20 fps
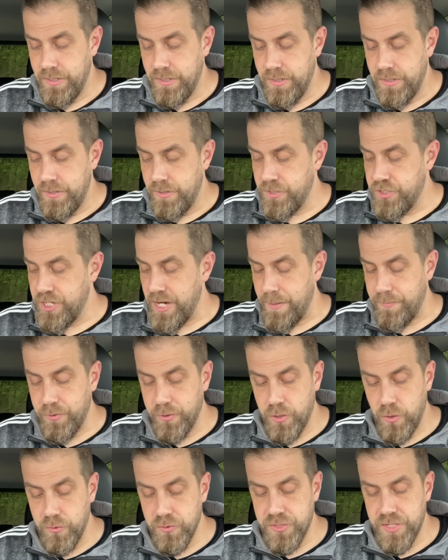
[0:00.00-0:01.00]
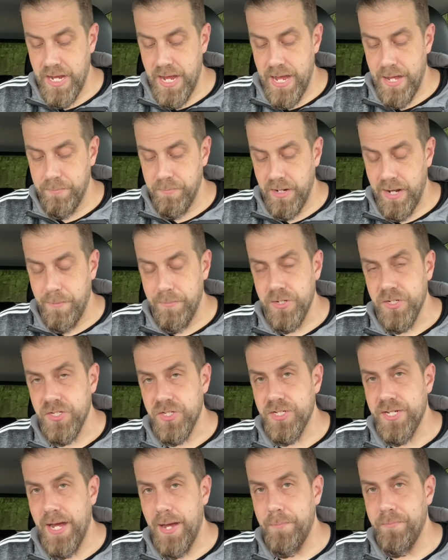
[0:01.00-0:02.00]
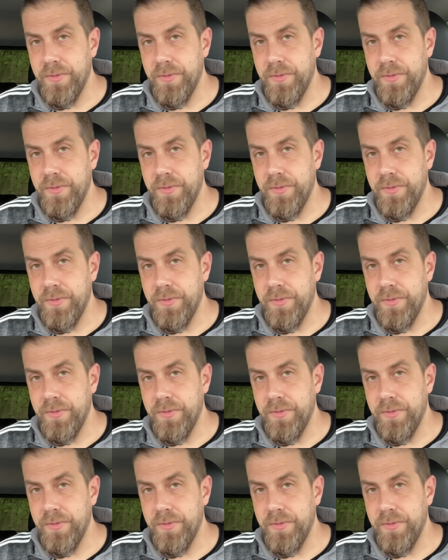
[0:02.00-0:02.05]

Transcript: The chapter goes on, but I'm going to stop